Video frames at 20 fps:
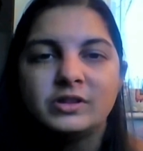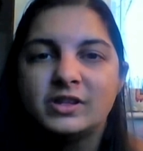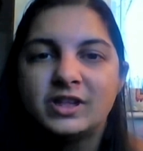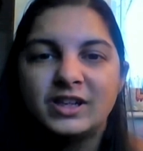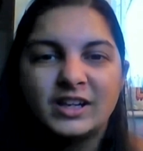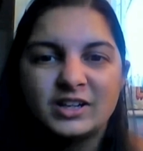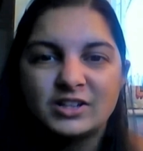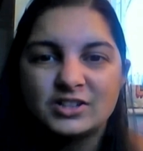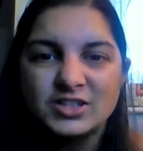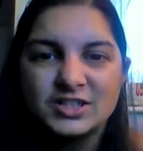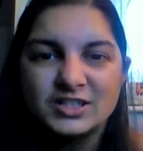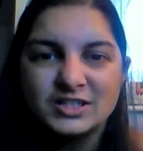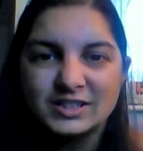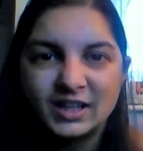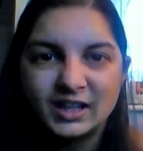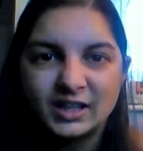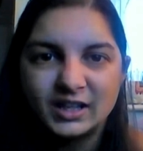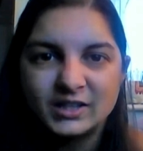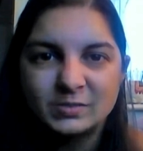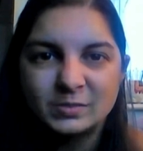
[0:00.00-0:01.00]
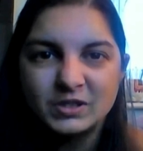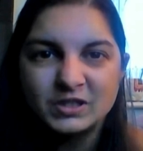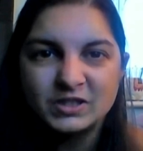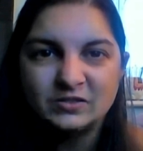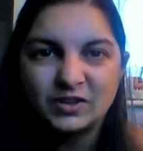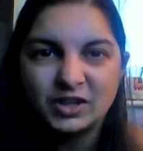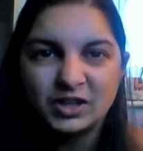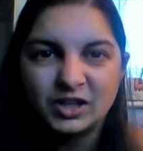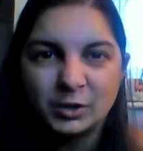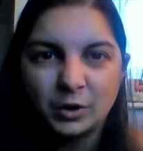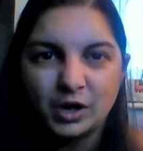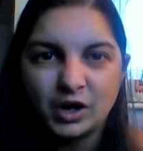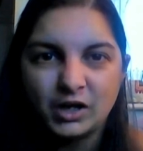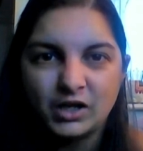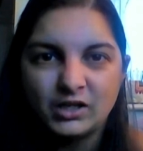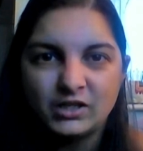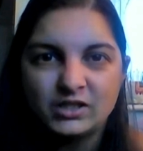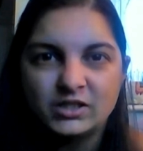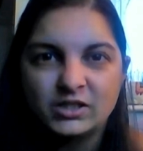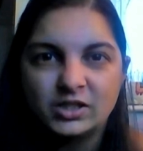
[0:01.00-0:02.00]
the lunch isn't that expensive
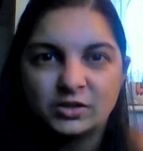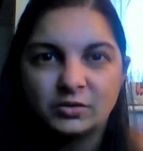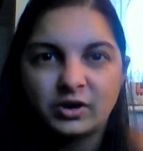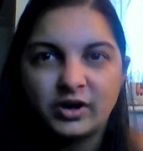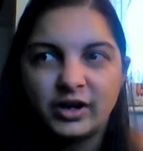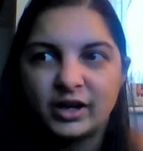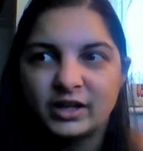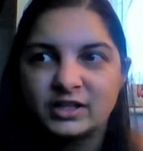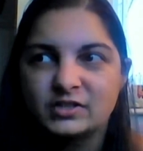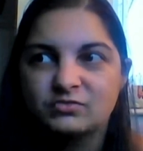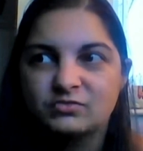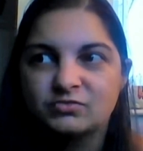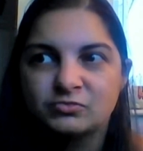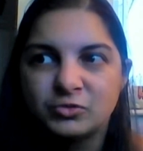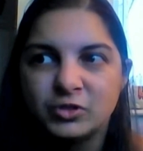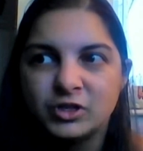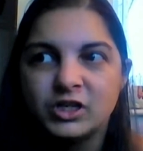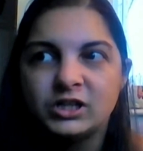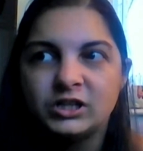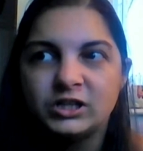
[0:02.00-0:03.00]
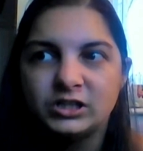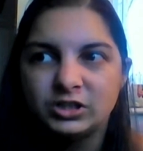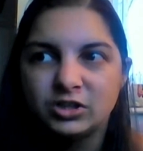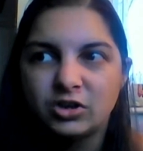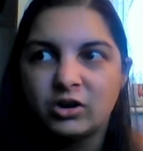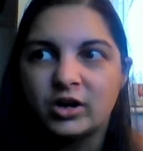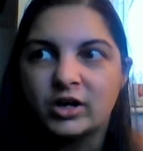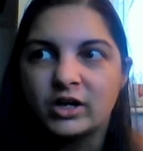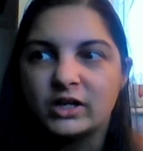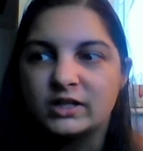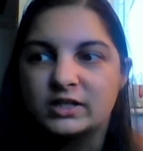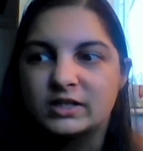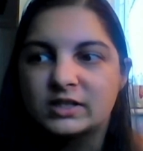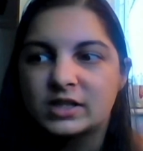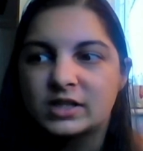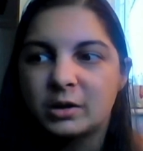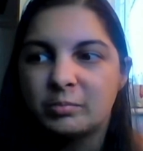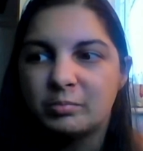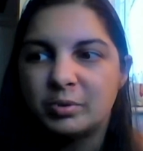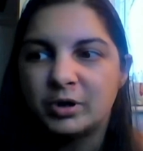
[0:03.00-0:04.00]
anyway. So I had a really
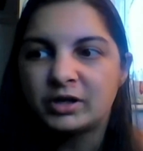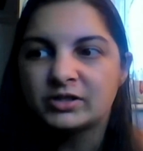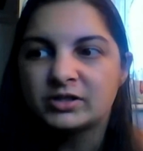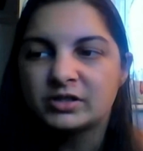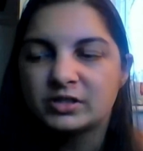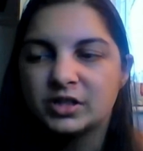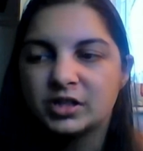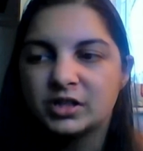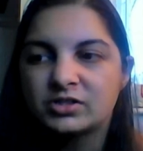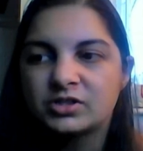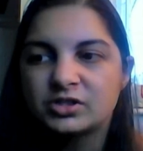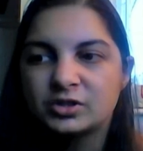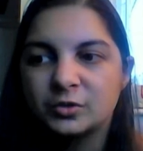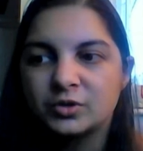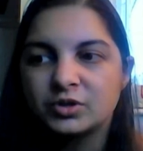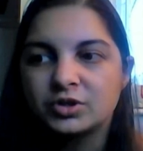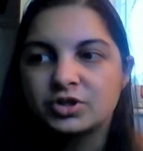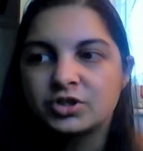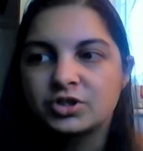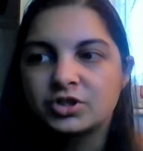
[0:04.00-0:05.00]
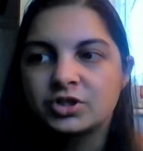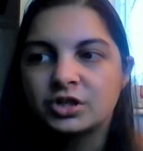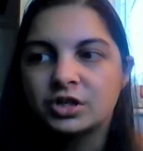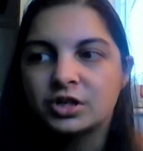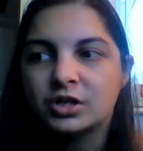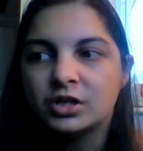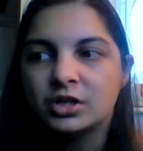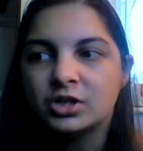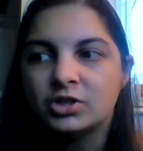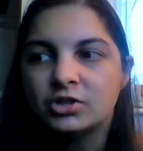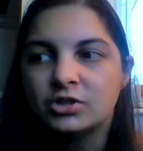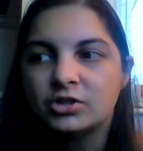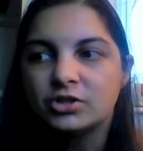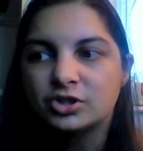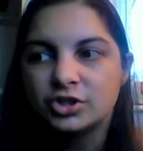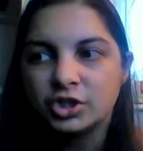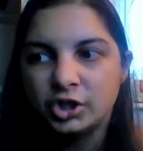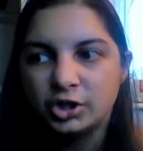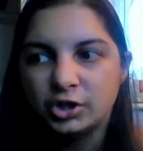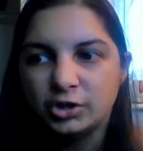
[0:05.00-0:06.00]
nice butternut squash
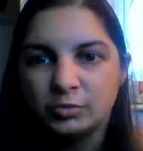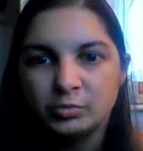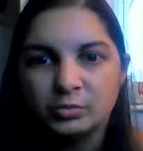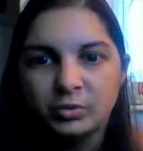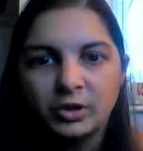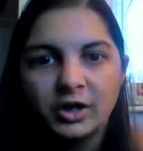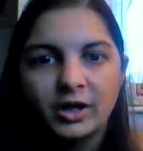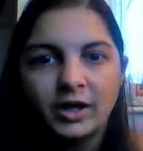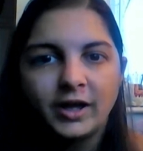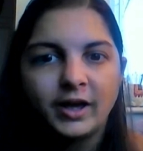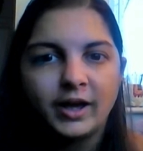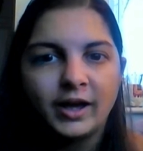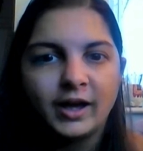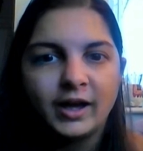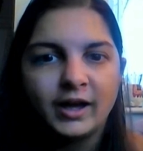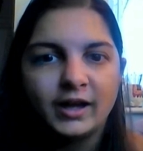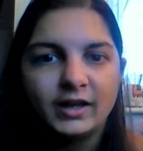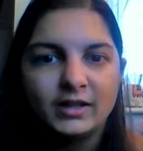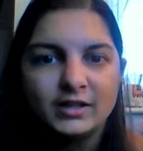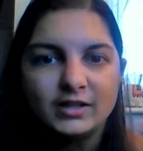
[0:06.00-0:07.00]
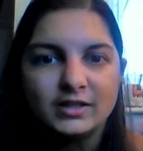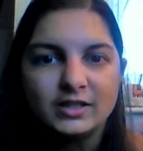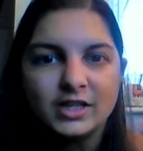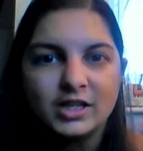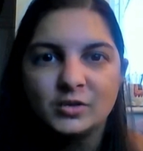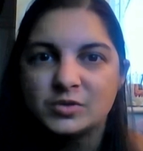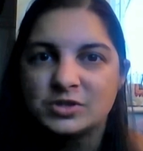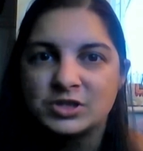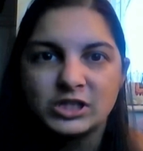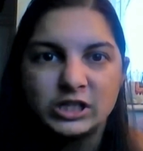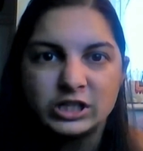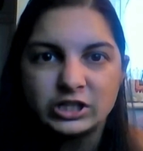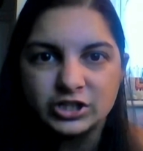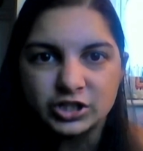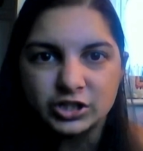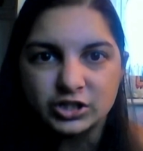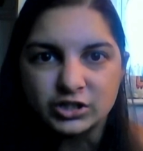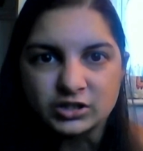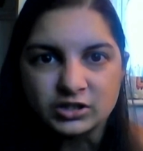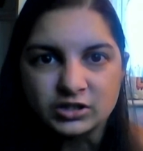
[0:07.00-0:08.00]
soup, and it was
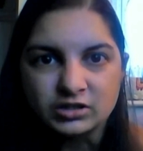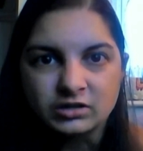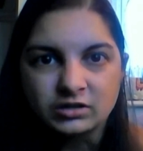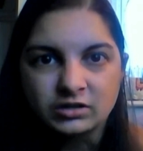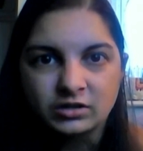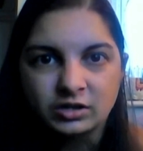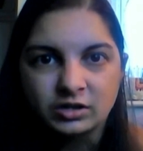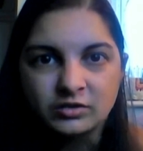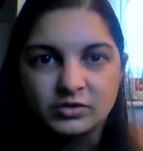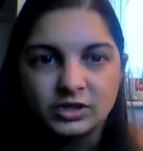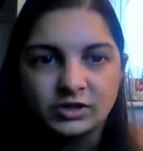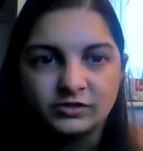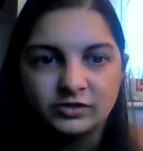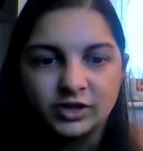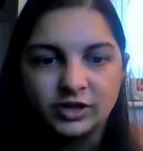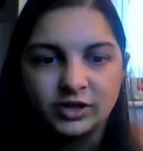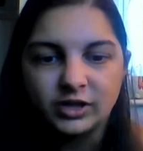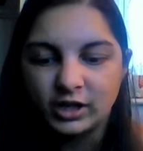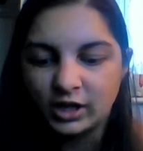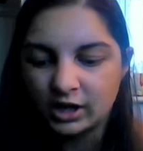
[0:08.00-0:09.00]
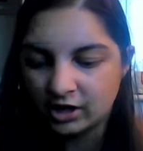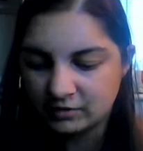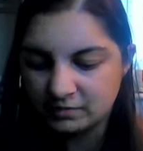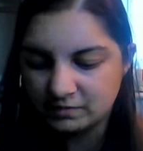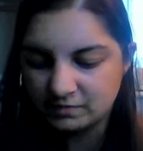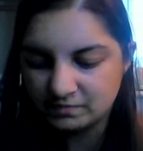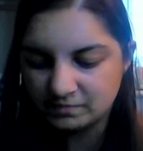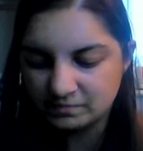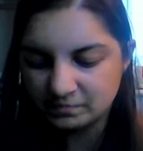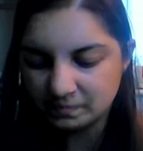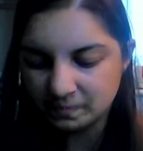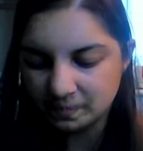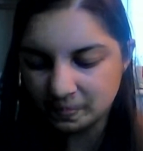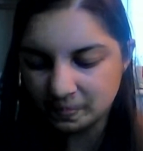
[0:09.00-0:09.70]
delicious. It was lovely. And